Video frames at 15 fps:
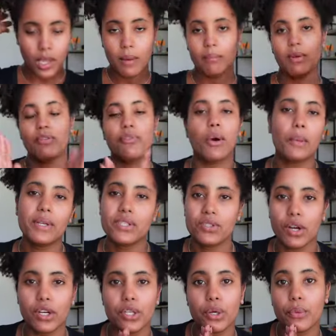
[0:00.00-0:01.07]
Before we
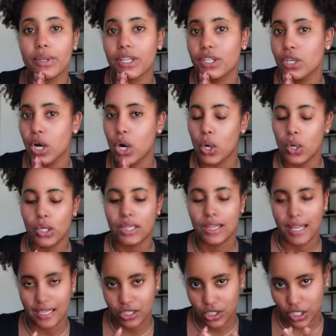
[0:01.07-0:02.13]
start, you already know,
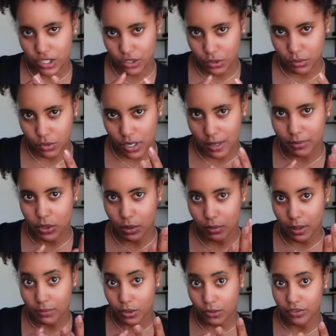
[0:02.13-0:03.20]
like, share, subscribe to your
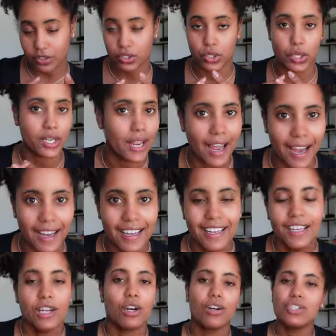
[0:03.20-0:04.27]
mom, to your friends, to your cat,
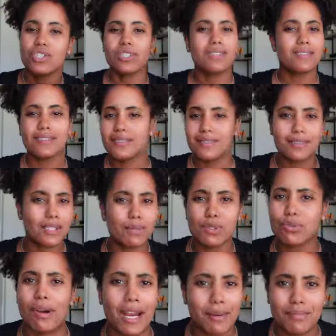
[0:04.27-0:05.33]
or just
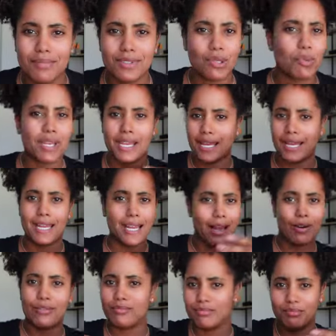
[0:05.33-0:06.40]
subscribe so we can hang
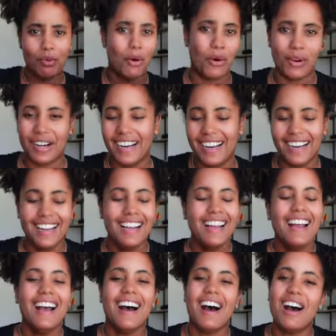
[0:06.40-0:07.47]
out more.
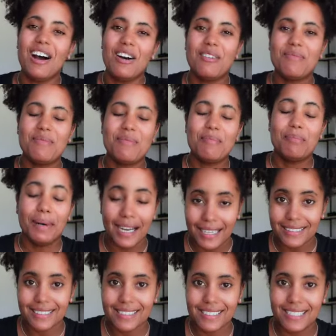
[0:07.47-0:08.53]

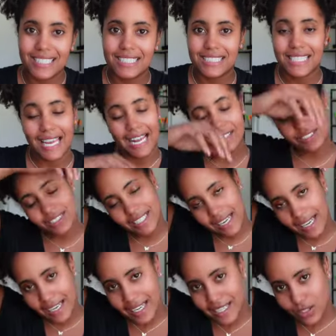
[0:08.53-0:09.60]
But yeah,
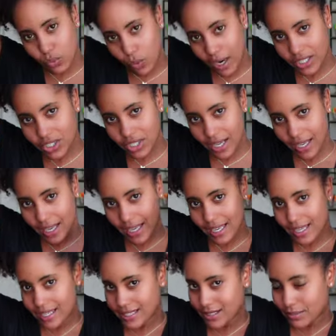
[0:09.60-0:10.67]
today is wash day,
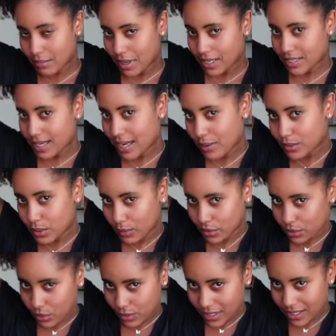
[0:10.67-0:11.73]
is Monday. I was supposed
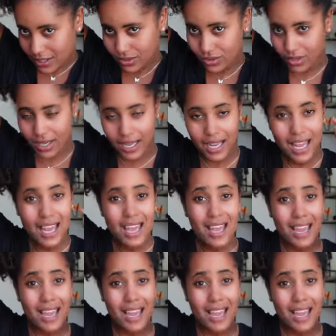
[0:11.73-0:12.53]
to do it yesterday.